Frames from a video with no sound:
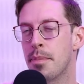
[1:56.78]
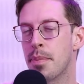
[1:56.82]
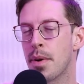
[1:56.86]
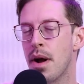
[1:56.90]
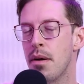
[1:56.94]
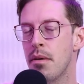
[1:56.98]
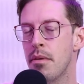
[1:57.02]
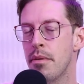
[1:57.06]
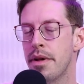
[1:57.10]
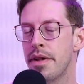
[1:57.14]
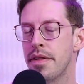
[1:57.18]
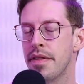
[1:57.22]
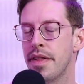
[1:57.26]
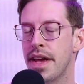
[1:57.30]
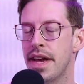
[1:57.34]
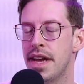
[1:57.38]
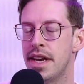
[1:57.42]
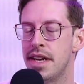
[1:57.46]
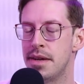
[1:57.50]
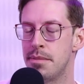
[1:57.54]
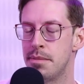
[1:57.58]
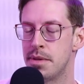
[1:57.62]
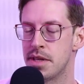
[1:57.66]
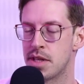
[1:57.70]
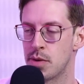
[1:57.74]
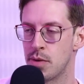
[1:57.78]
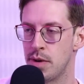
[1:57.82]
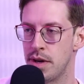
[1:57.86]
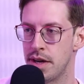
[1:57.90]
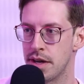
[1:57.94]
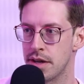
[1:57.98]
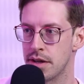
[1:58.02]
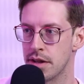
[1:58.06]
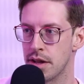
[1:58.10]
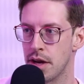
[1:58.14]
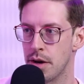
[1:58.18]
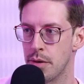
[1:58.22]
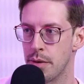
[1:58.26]
probably land in between
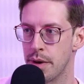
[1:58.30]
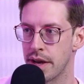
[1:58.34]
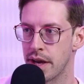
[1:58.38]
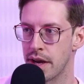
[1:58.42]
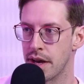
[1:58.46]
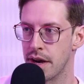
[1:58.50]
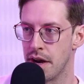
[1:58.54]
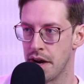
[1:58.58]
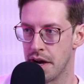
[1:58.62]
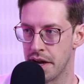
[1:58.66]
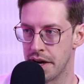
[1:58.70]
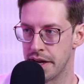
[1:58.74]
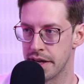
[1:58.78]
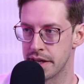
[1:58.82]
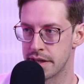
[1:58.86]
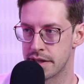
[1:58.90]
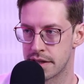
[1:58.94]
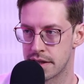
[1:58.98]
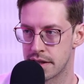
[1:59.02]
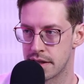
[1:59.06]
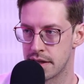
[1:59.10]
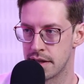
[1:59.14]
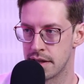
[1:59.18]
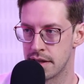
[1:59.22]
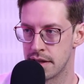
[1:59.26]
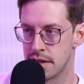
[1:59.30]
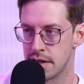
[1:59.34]
glowing and honest.